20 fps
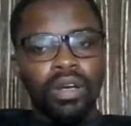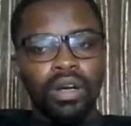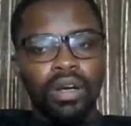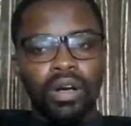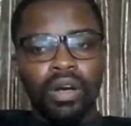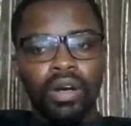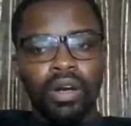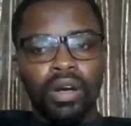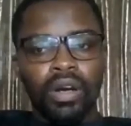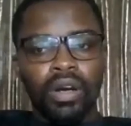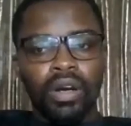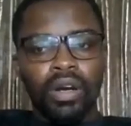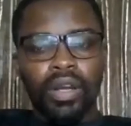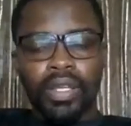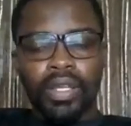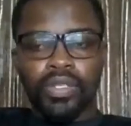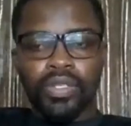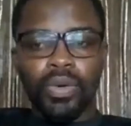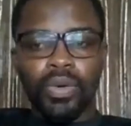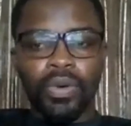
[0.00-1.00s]
Okay,
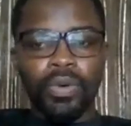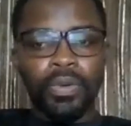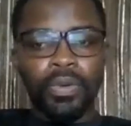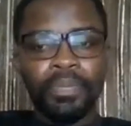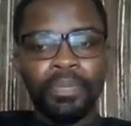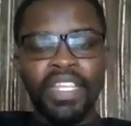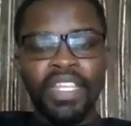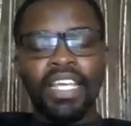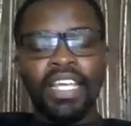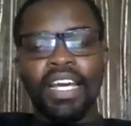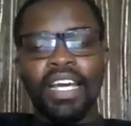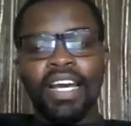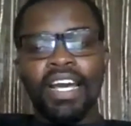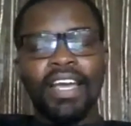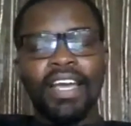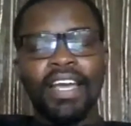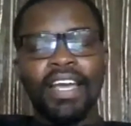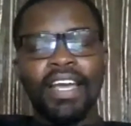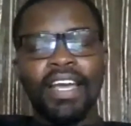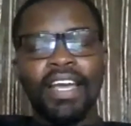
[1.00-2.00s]
so
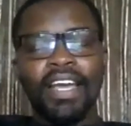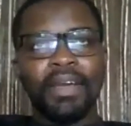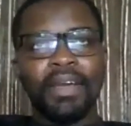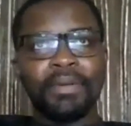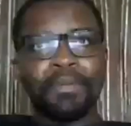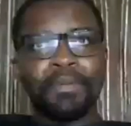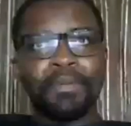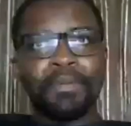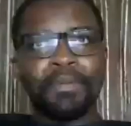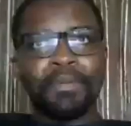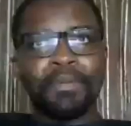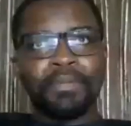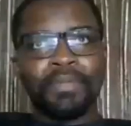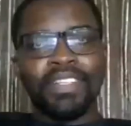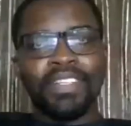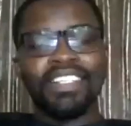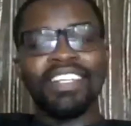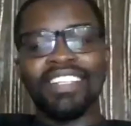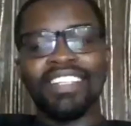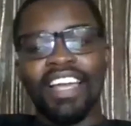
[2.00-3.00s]
just
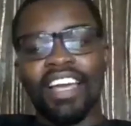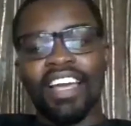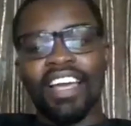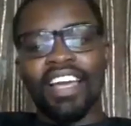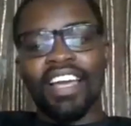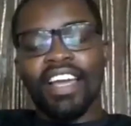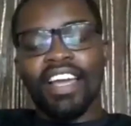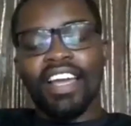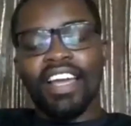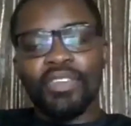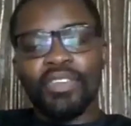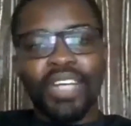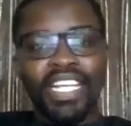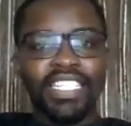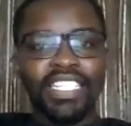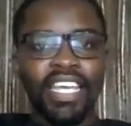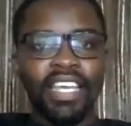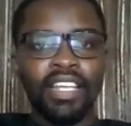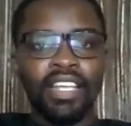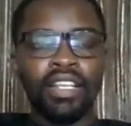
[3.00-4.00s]
like as we are saying,
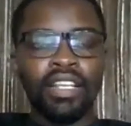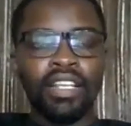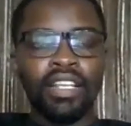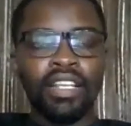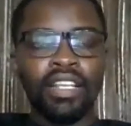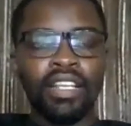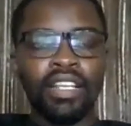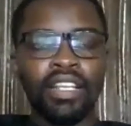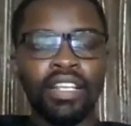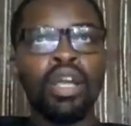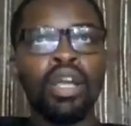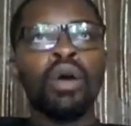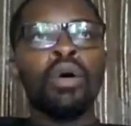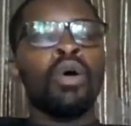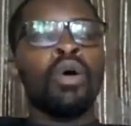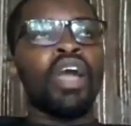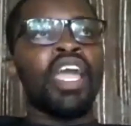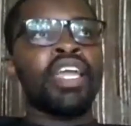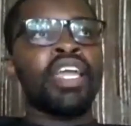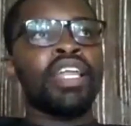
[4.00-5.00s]

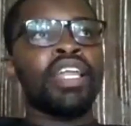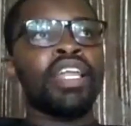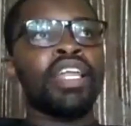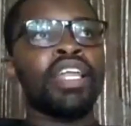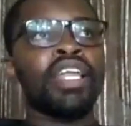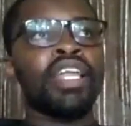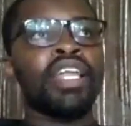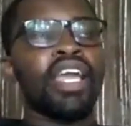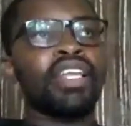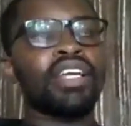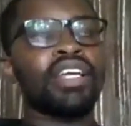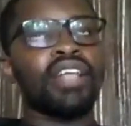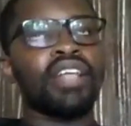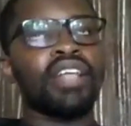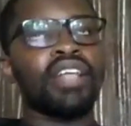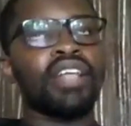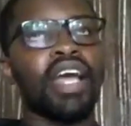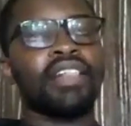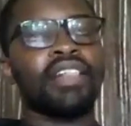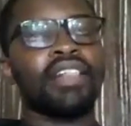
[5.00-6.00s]
in this, I think,
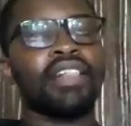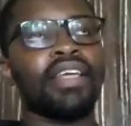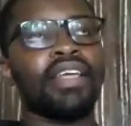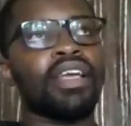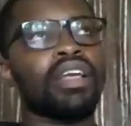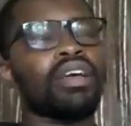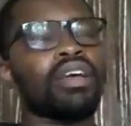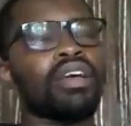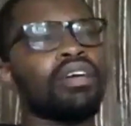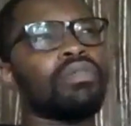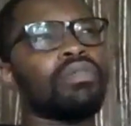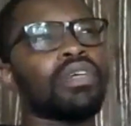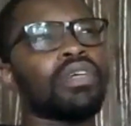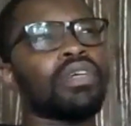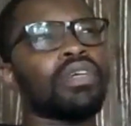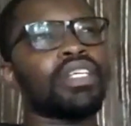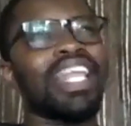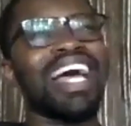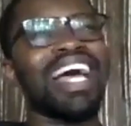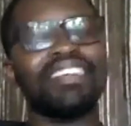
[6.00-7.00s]
the last
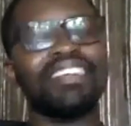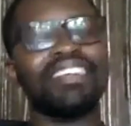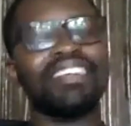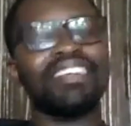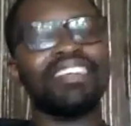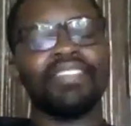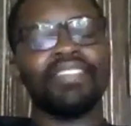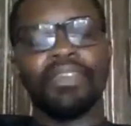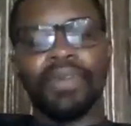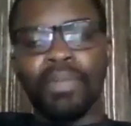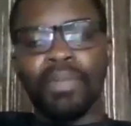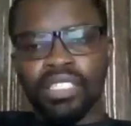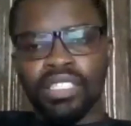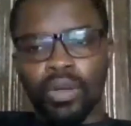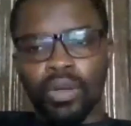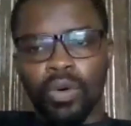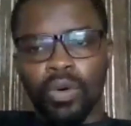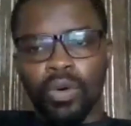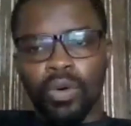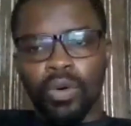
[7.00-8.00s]
3 months ago,
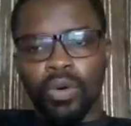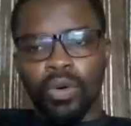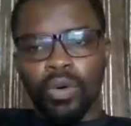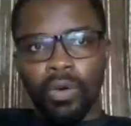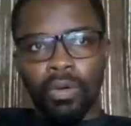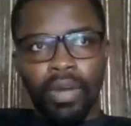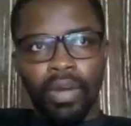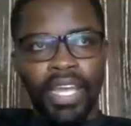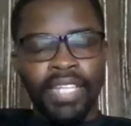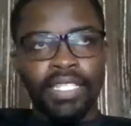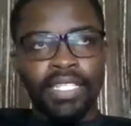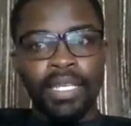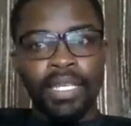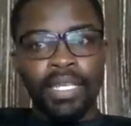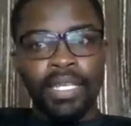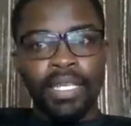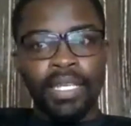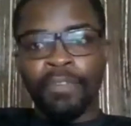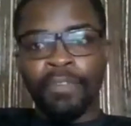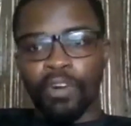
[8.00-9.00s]
a team from
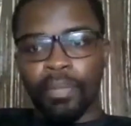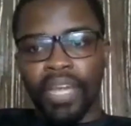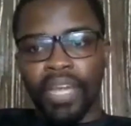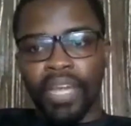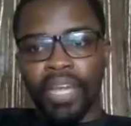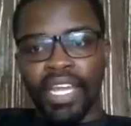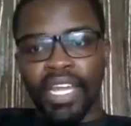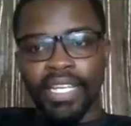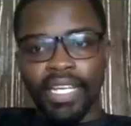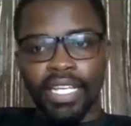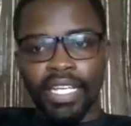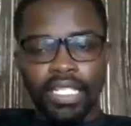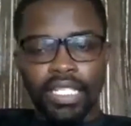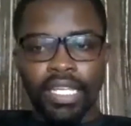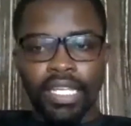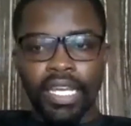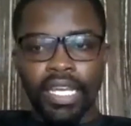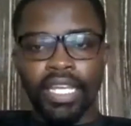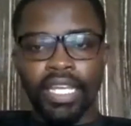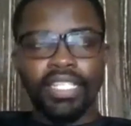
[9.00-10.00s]
Aaenics, they
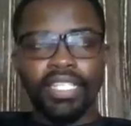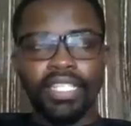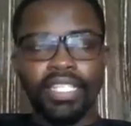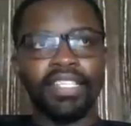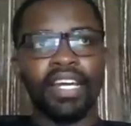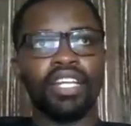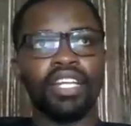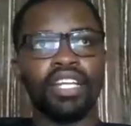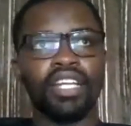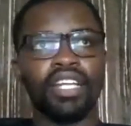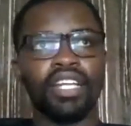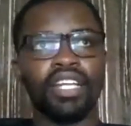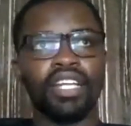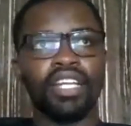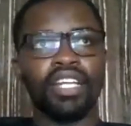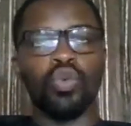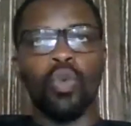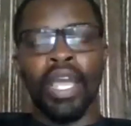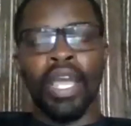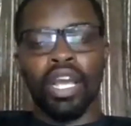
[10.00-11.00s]
decided to work
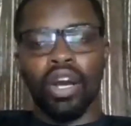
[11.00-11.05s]
on